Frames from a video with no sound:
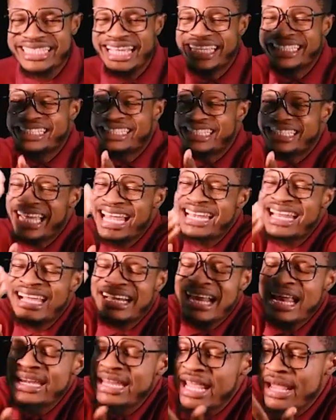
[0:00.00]
The
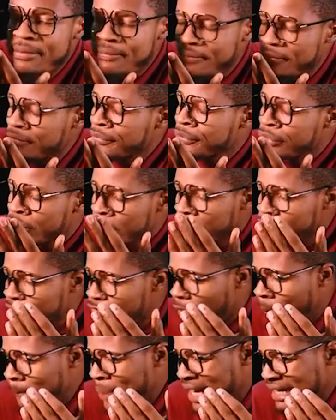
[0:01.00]
general name
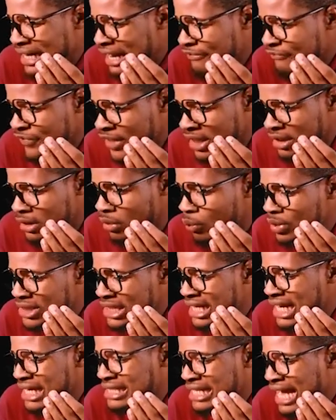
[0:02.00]
for paraffin. We
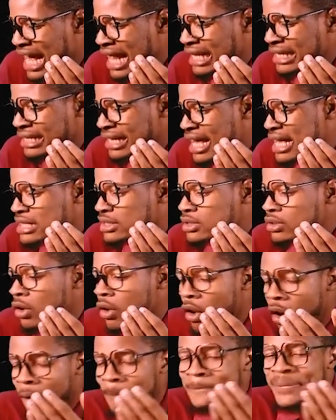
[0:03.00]
said that alkanes
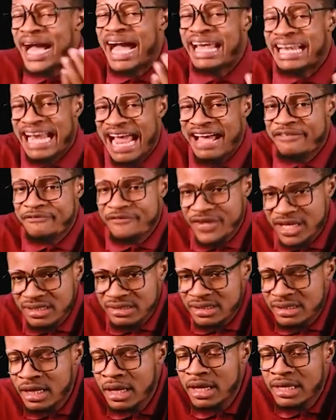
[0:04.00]
or
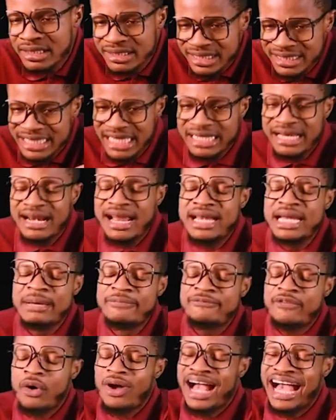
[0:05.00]
paraffins. The general name
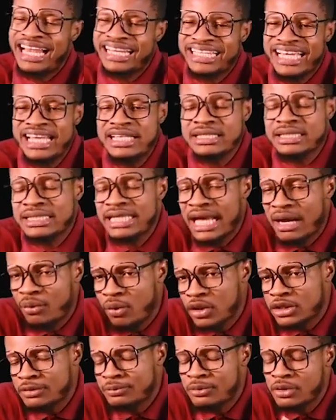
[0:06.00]
for alkanes, they are
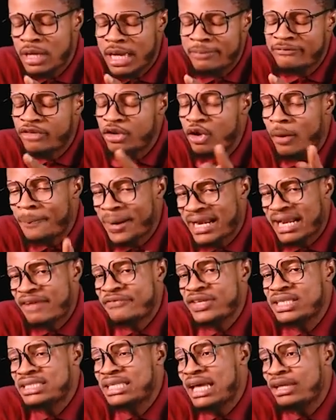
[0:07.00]
what? For your
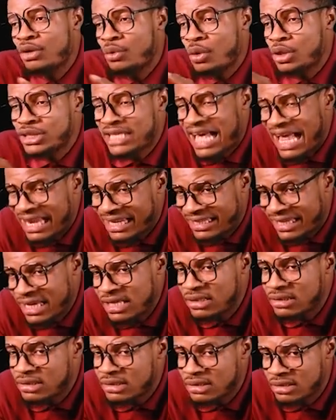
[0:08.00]
paraffins, they are your what?
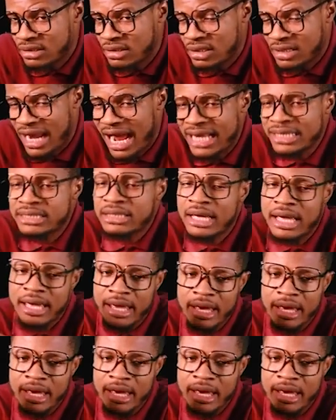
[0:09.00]
Alkanes, right?